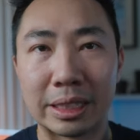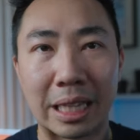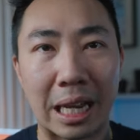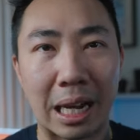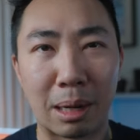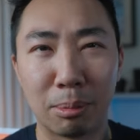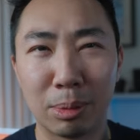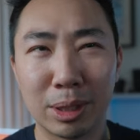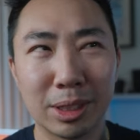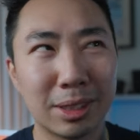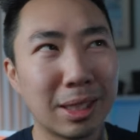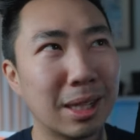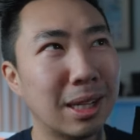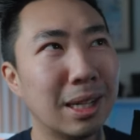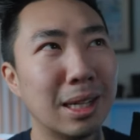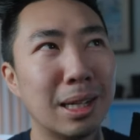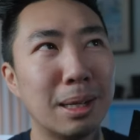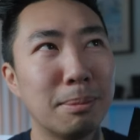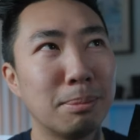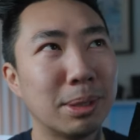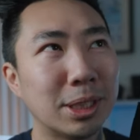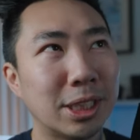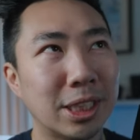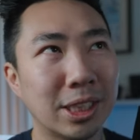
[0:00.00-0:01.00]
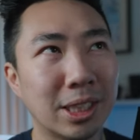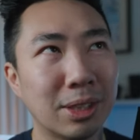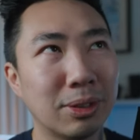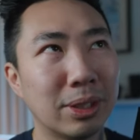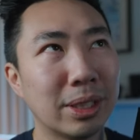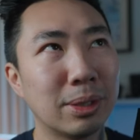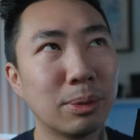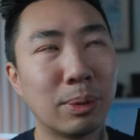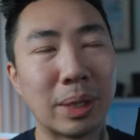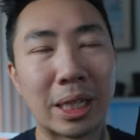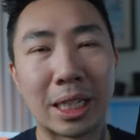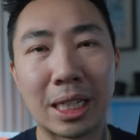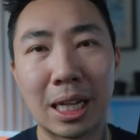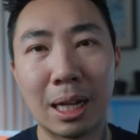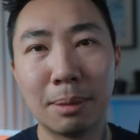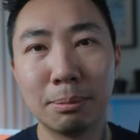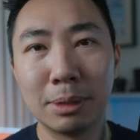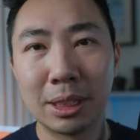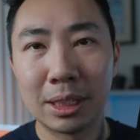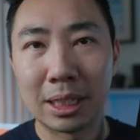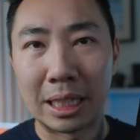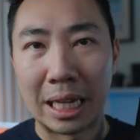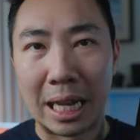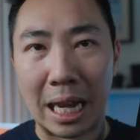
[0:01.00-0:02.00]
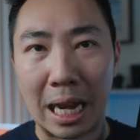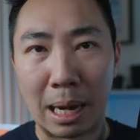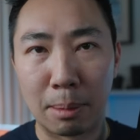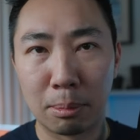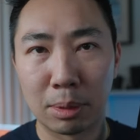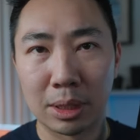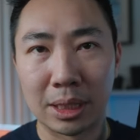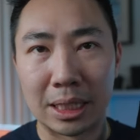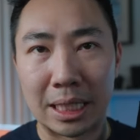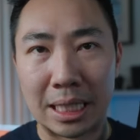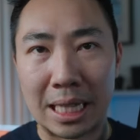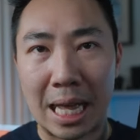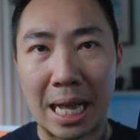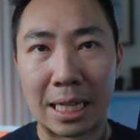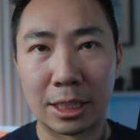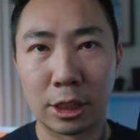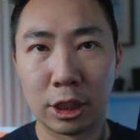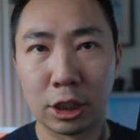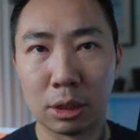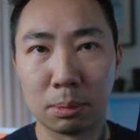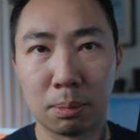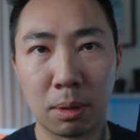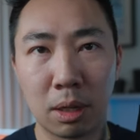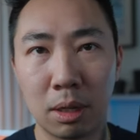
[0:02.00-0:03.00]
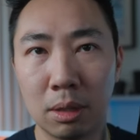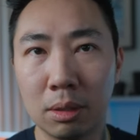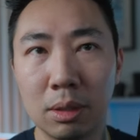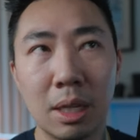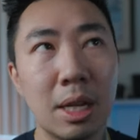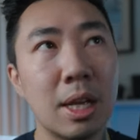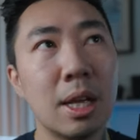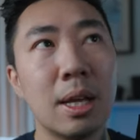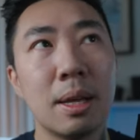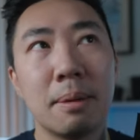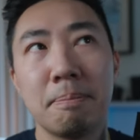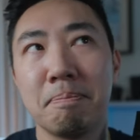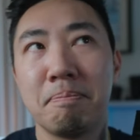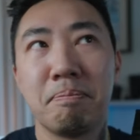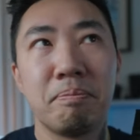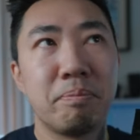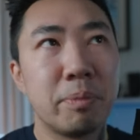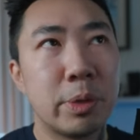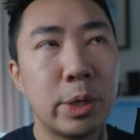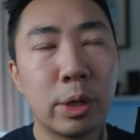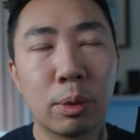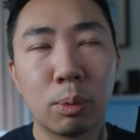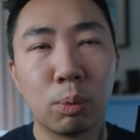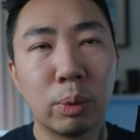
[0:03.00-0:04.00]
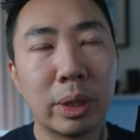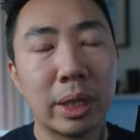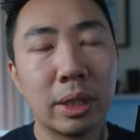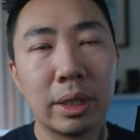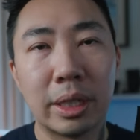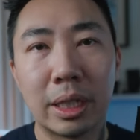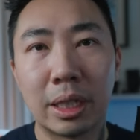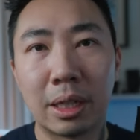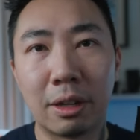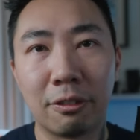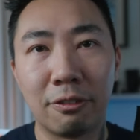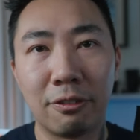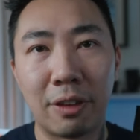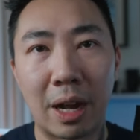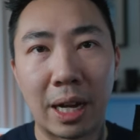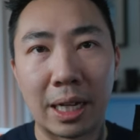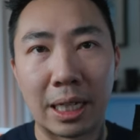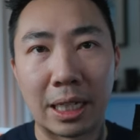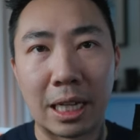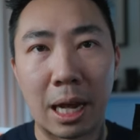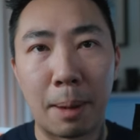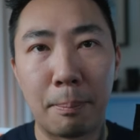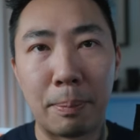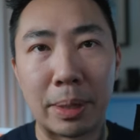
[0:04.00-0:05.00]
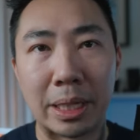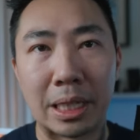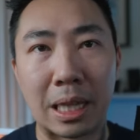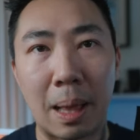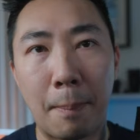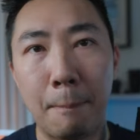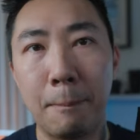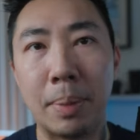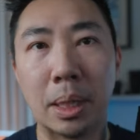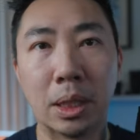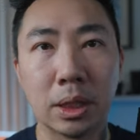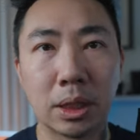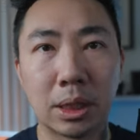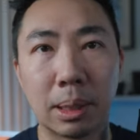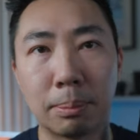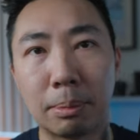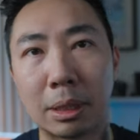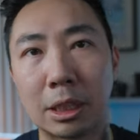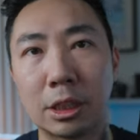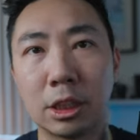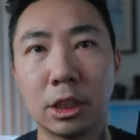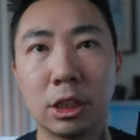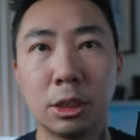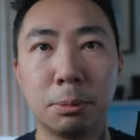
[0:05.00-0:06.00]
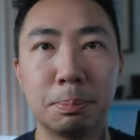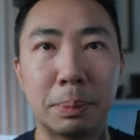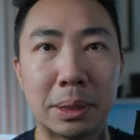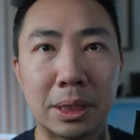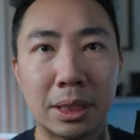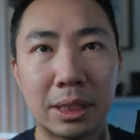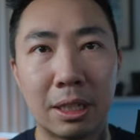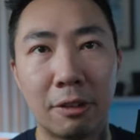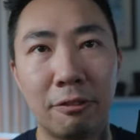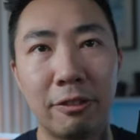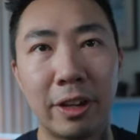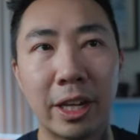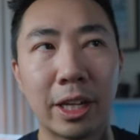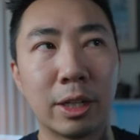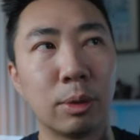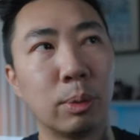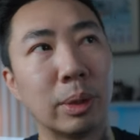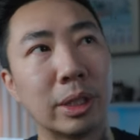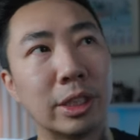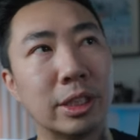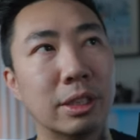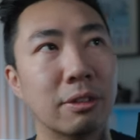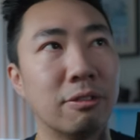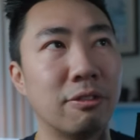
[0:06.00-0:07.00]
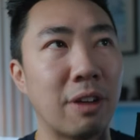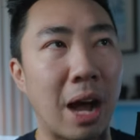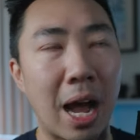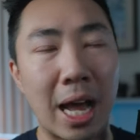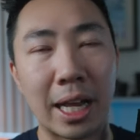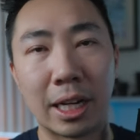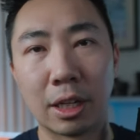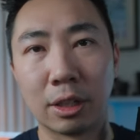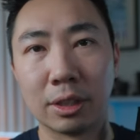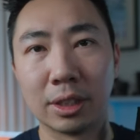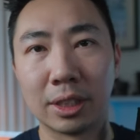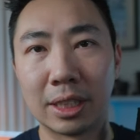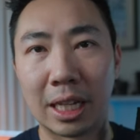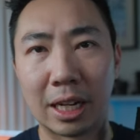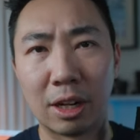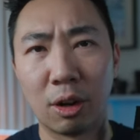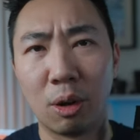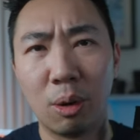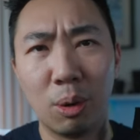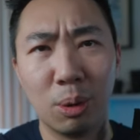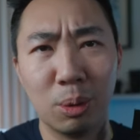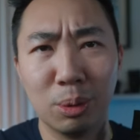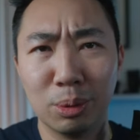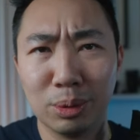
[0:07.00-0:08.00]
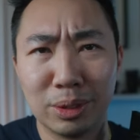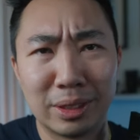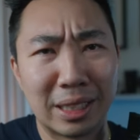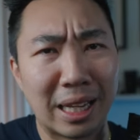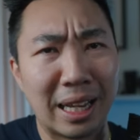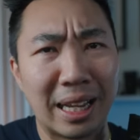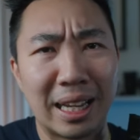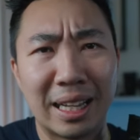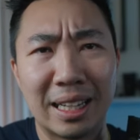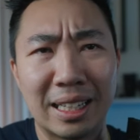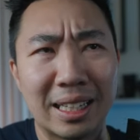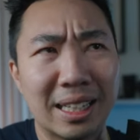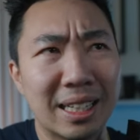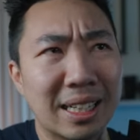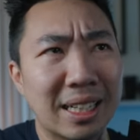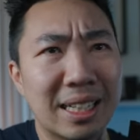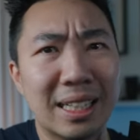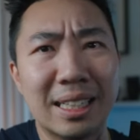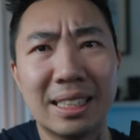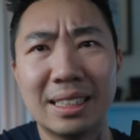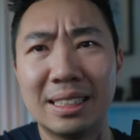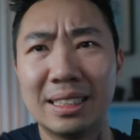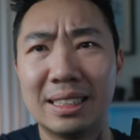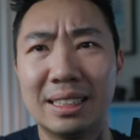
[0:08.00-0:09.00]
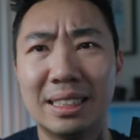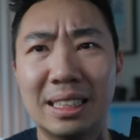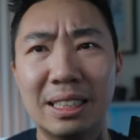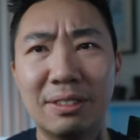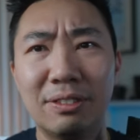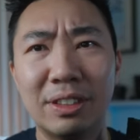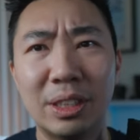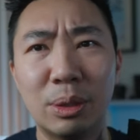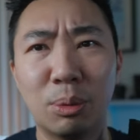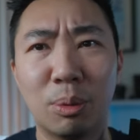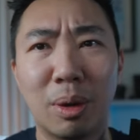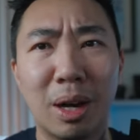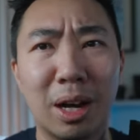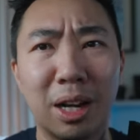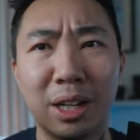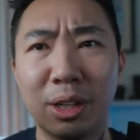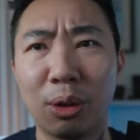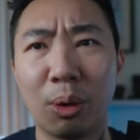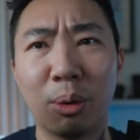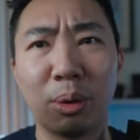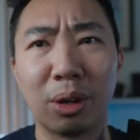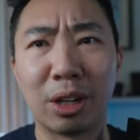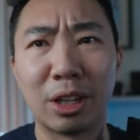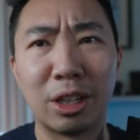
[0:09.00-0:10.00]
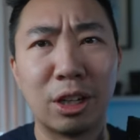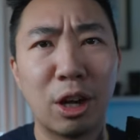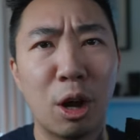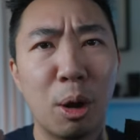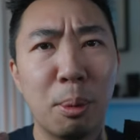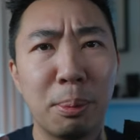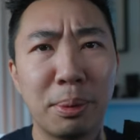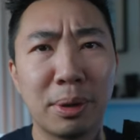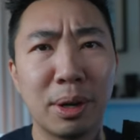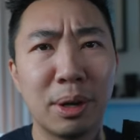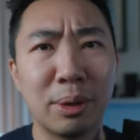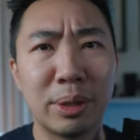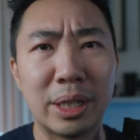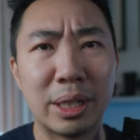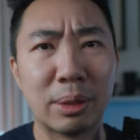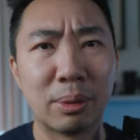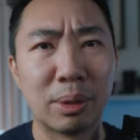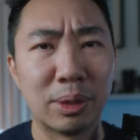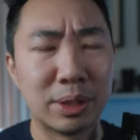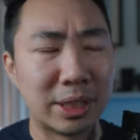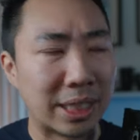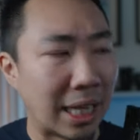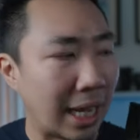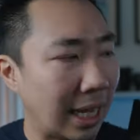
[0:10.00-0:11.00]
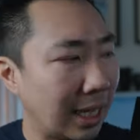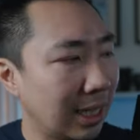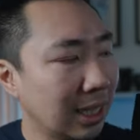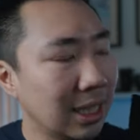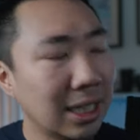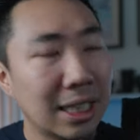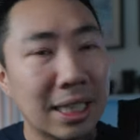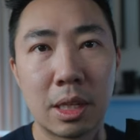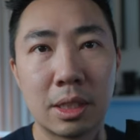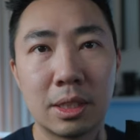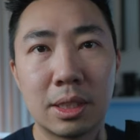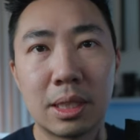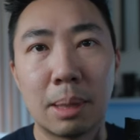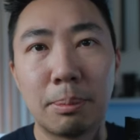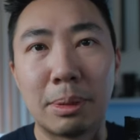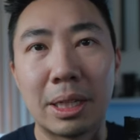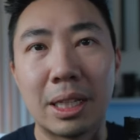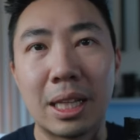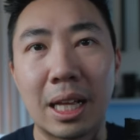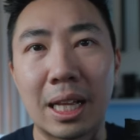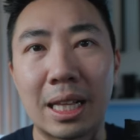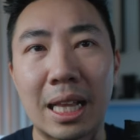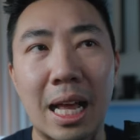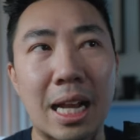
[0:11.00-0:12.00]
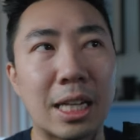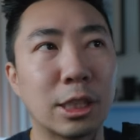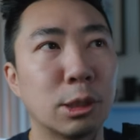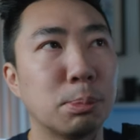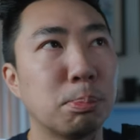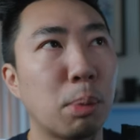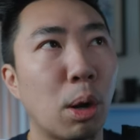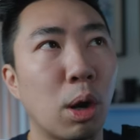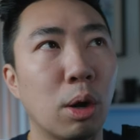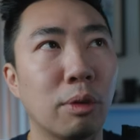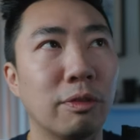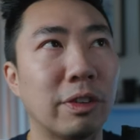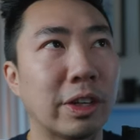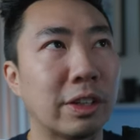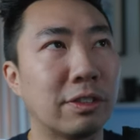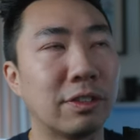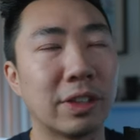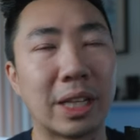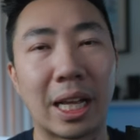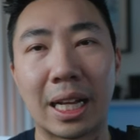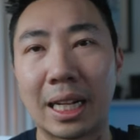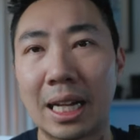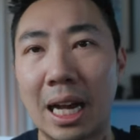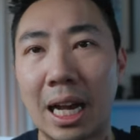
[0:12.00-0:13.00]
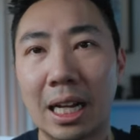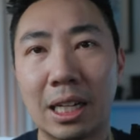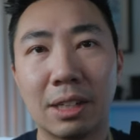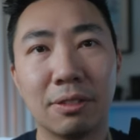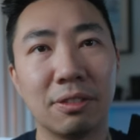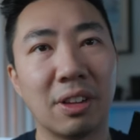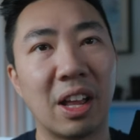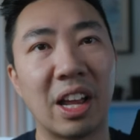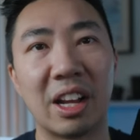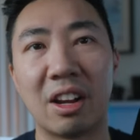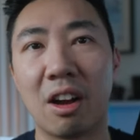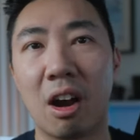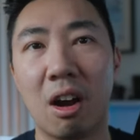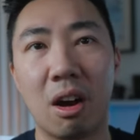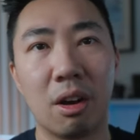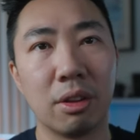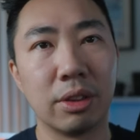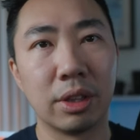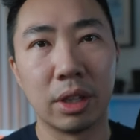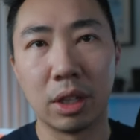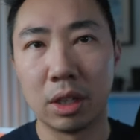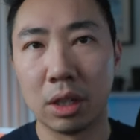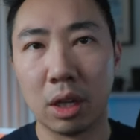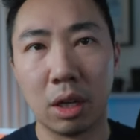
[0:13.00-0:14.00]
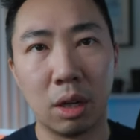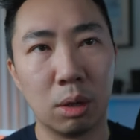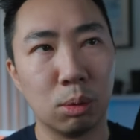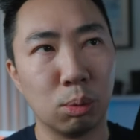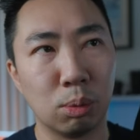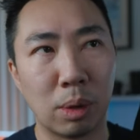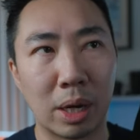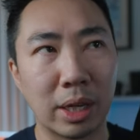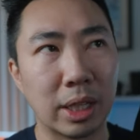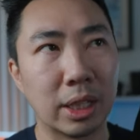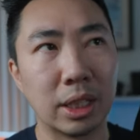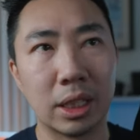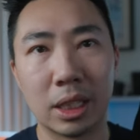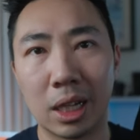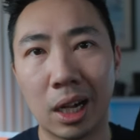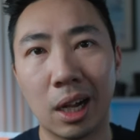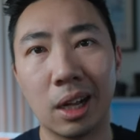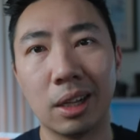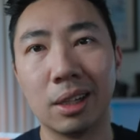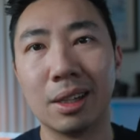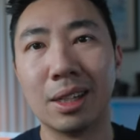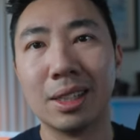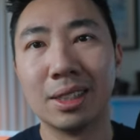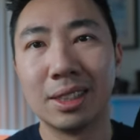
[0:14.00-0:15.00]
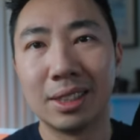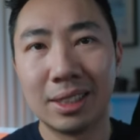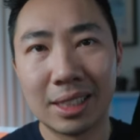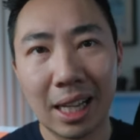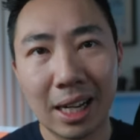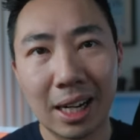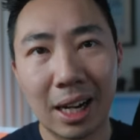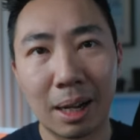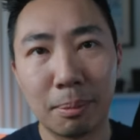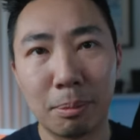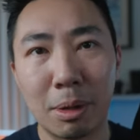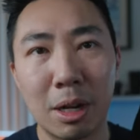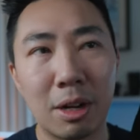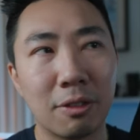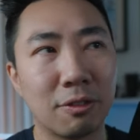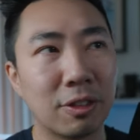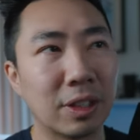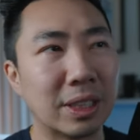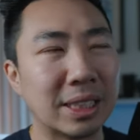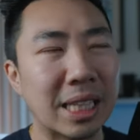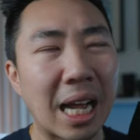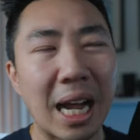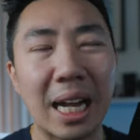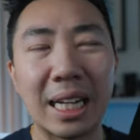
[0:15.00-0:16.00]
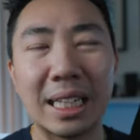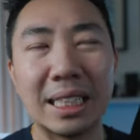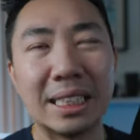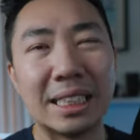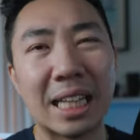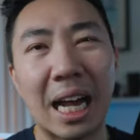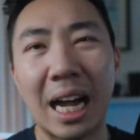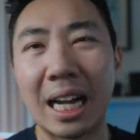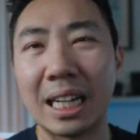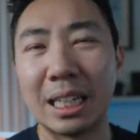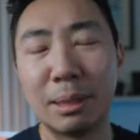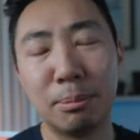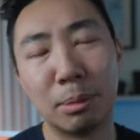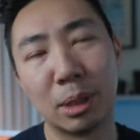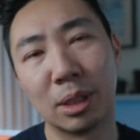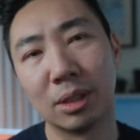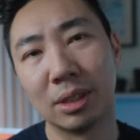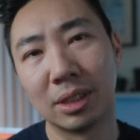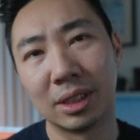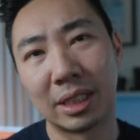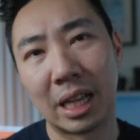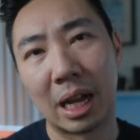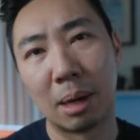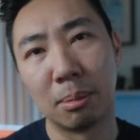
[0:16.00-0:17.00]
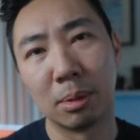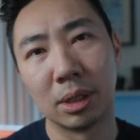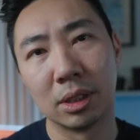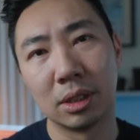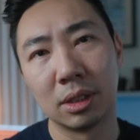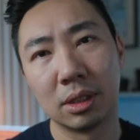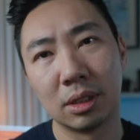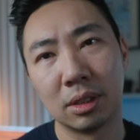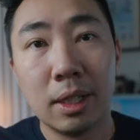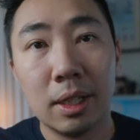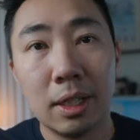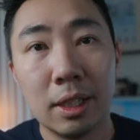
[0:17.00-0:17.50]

cameras, but you know what, when it comes to cameras that small, you're rarely gonna find a company that built something specific with dividers that holds a ZV-1 or a GoPro Hero 10. Something like that is perfect for that kind of like on the go run and gun setup for tiny, tiny mirrorless cameras.